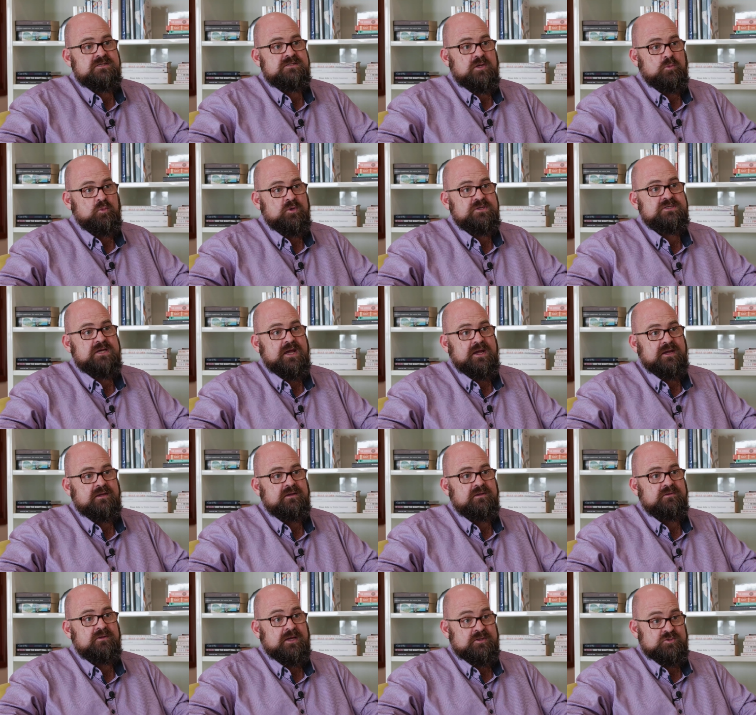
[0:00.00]
So we take
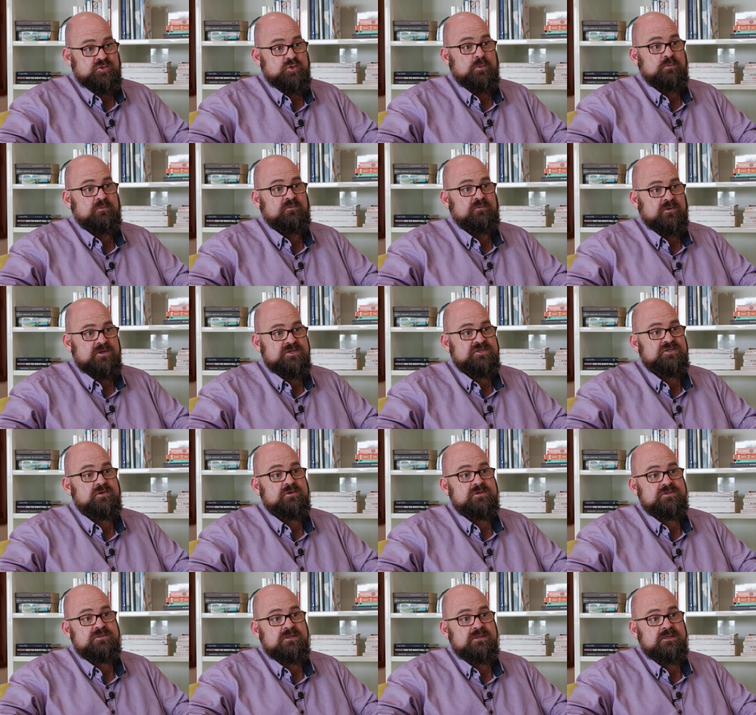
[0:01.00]
our job very
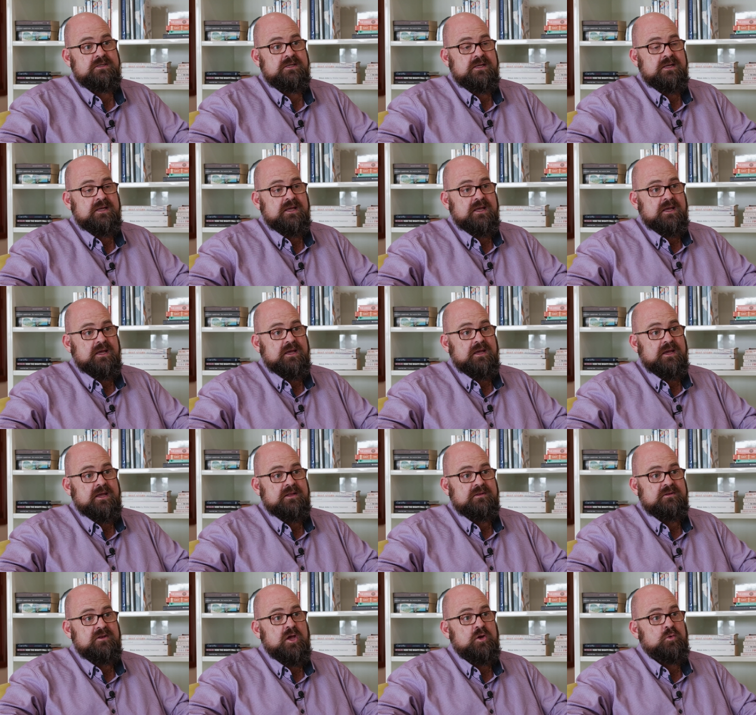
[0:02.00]
seriously uh,
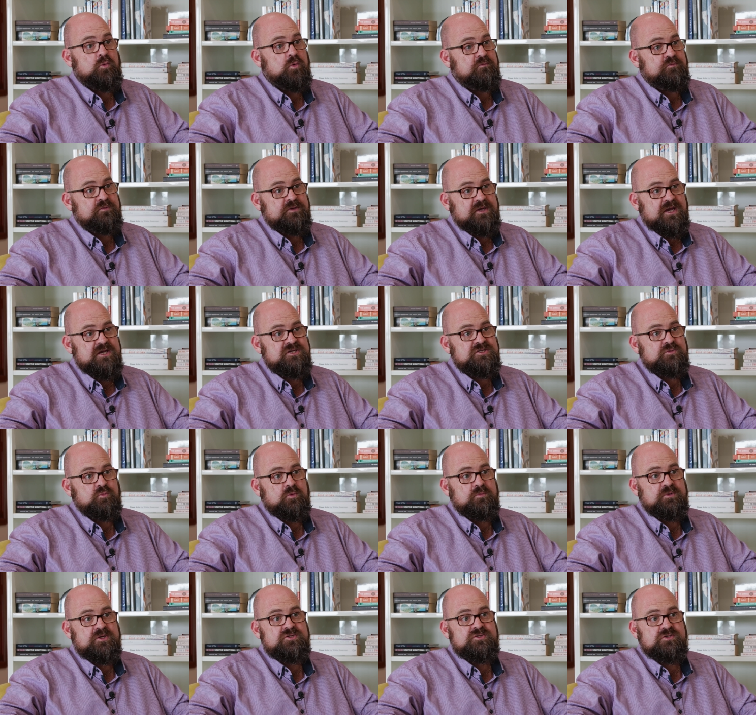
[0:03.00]
and no qualification
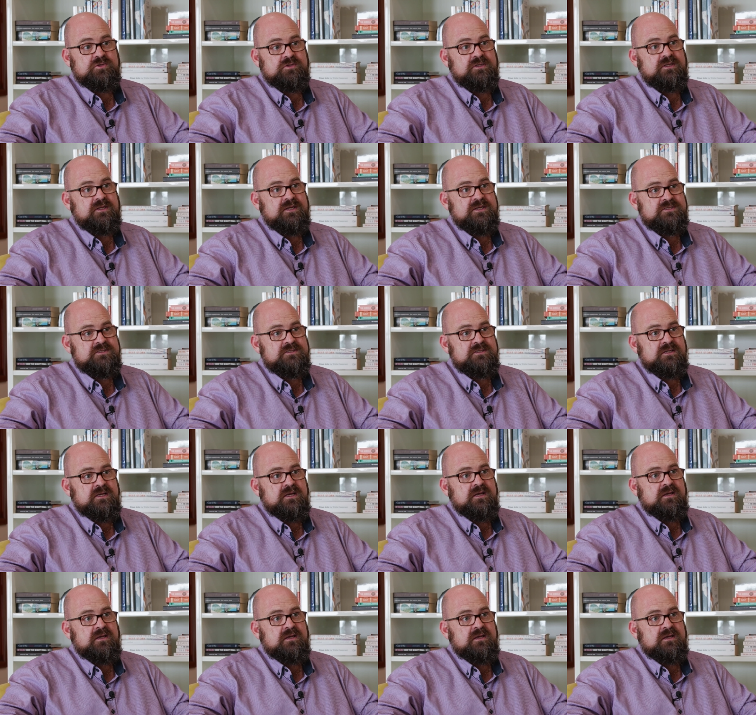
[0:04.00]
will be issued unless